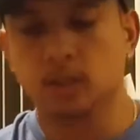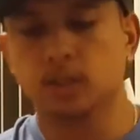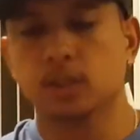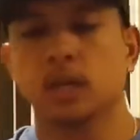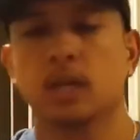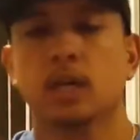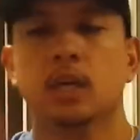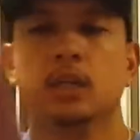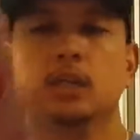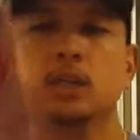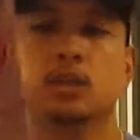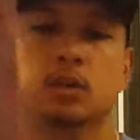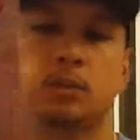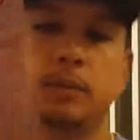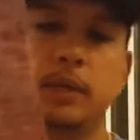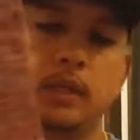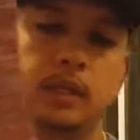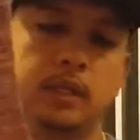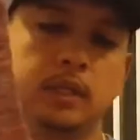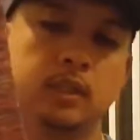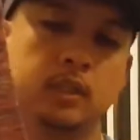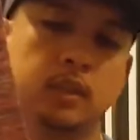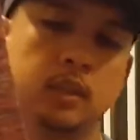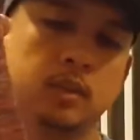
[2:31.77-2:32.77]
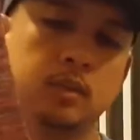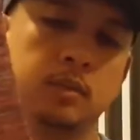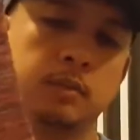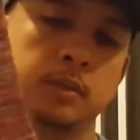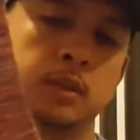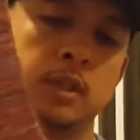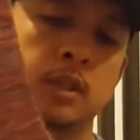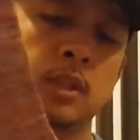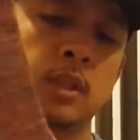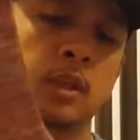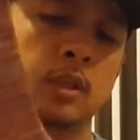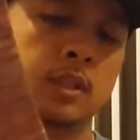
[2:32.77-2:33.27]
because these are
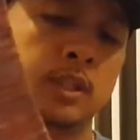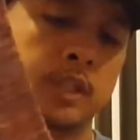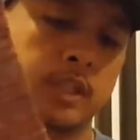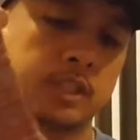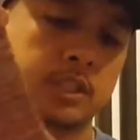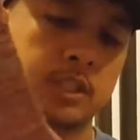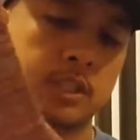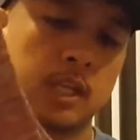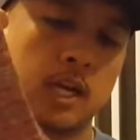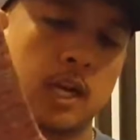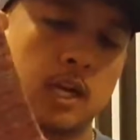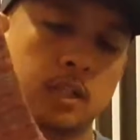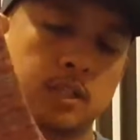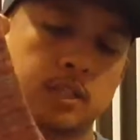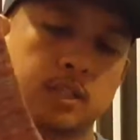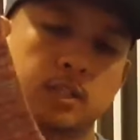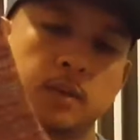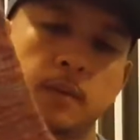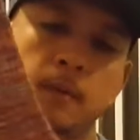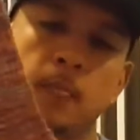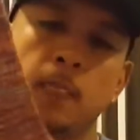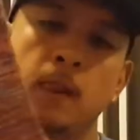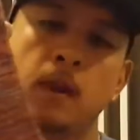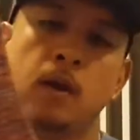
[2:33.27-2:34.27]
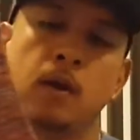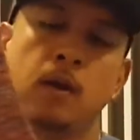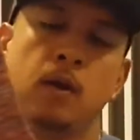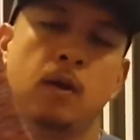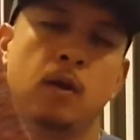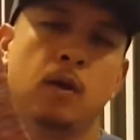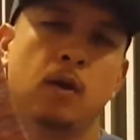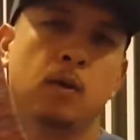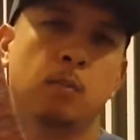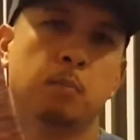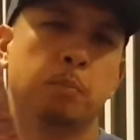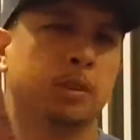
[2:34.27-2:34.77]
the Knicks socks,
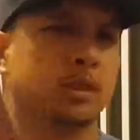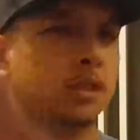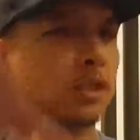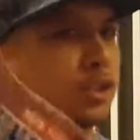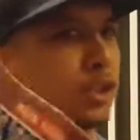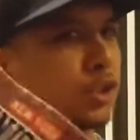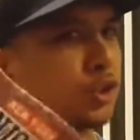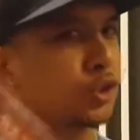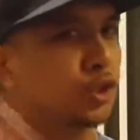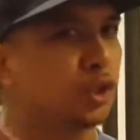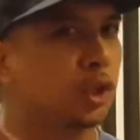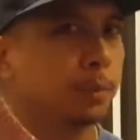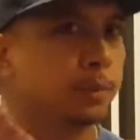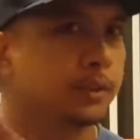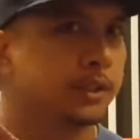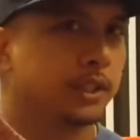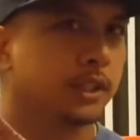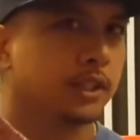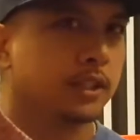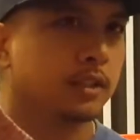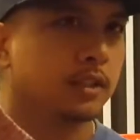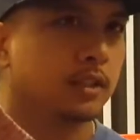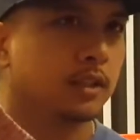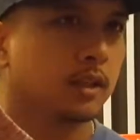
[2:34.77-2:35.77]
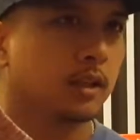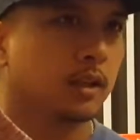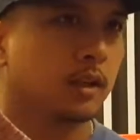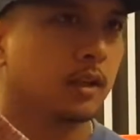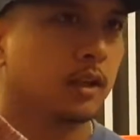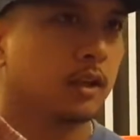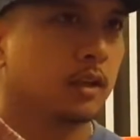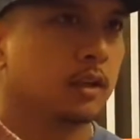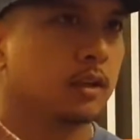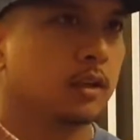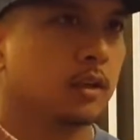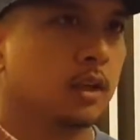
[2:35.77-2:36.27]
but the description
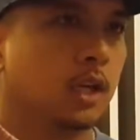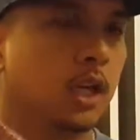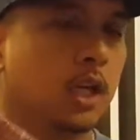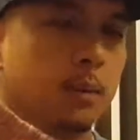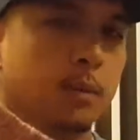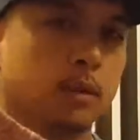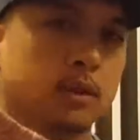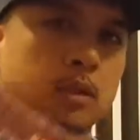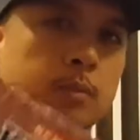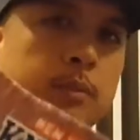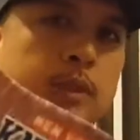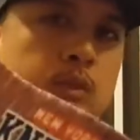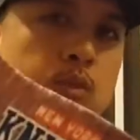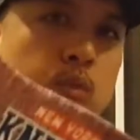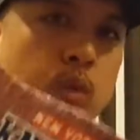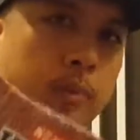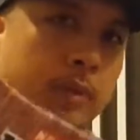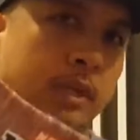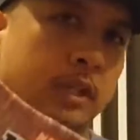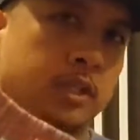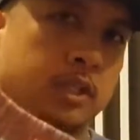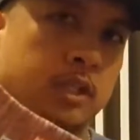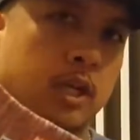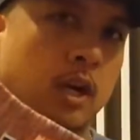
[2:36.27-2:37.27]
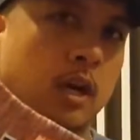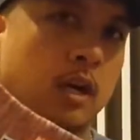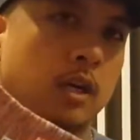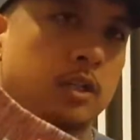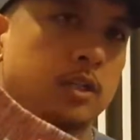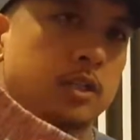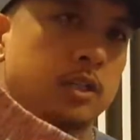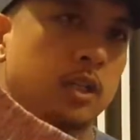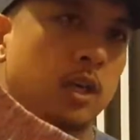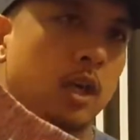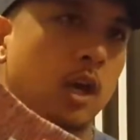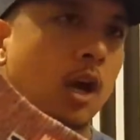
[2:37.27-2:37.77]
labels them as women's
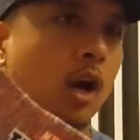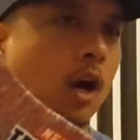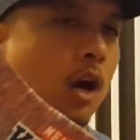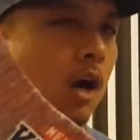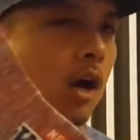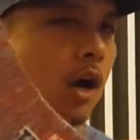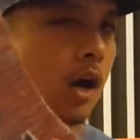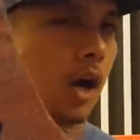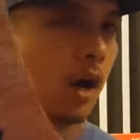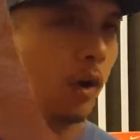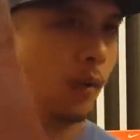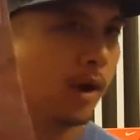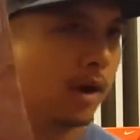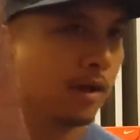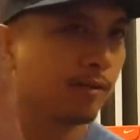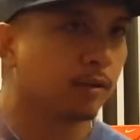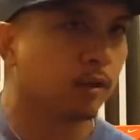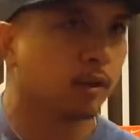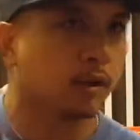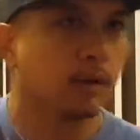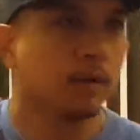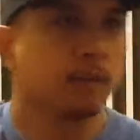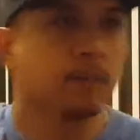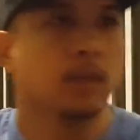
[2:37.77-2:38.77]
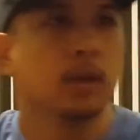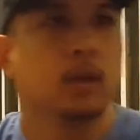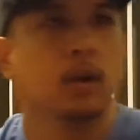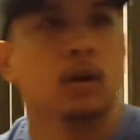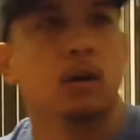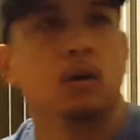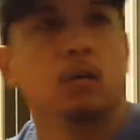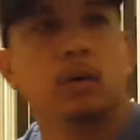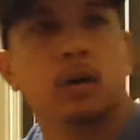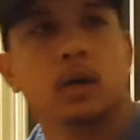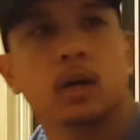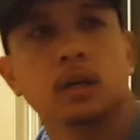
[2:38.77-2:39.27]
socks. However,
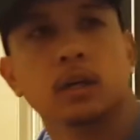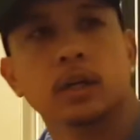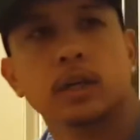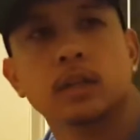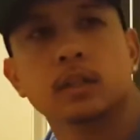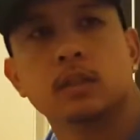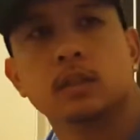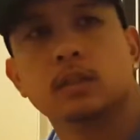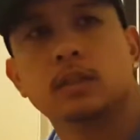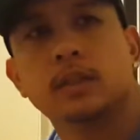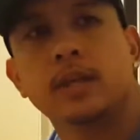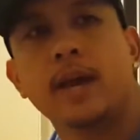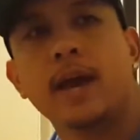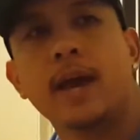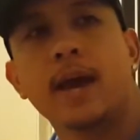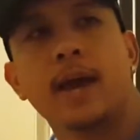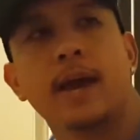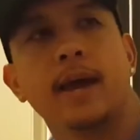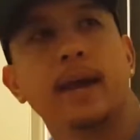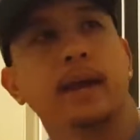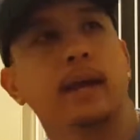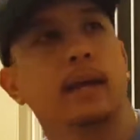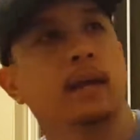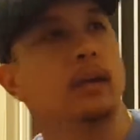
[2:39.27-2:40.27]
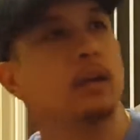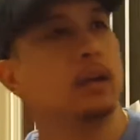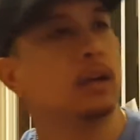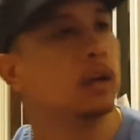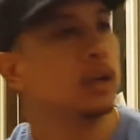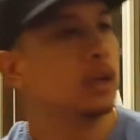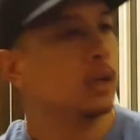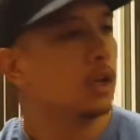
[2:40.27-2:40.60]
when I look at the tag,